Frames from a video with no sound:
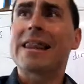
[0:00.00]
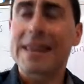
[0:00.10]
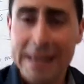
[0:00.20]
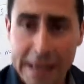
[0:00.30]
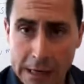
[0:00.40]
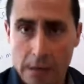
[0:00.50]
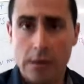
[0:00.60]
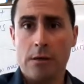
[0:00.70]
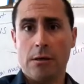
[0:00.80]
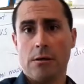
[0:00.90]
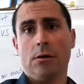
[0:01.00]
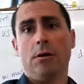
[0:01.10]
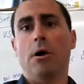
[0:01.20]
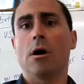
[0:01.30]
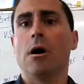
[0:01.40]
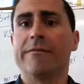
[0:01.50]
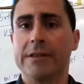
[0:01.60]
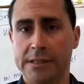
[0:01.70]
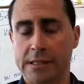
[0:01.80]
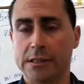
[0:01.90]
think of the
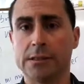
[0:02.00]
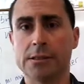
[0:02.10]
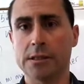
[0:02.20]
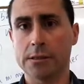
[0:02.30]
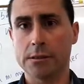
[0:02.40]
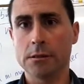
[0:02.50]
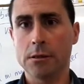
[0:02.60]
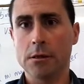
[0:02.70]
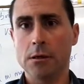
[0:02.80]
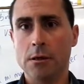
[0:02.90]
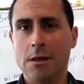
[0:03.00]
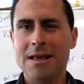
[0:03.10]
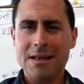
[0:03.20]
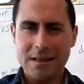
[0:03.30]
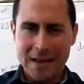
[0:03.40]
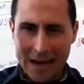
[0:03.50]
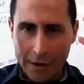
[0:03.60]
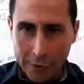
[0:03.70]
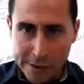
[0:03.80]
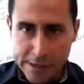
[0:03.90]
sentences.
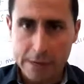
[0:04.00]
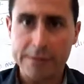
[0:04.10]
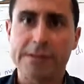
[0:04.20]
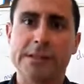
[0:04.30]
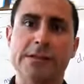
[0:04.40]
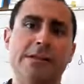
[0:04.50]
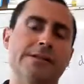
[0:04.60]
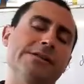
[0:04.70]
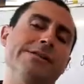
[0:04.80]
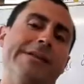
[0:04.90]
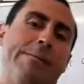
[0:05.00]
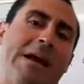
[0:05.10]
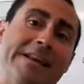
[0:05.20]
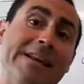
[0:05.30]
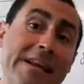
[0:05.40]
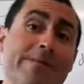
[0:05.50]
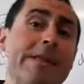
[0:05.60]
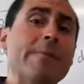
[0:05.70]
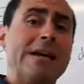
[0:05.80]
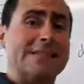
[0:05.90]
Create the sentences in their mind. Give
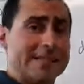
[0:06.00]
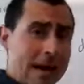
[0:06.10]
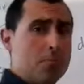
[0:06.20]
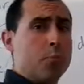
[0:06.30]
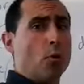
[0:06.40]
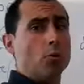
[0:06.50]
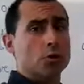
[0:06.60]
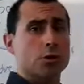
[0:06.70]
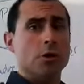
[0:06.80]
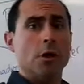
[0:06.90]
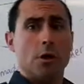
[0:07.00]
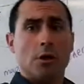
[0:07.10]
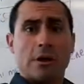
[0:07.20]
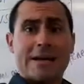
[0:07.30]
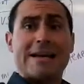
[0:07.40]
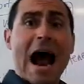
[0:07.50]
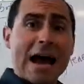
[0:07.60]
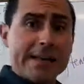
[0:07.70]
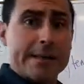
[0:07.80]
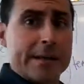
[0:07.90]
them examples.
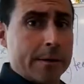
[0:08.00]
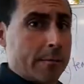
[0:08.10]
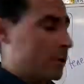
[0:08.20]
Guide them.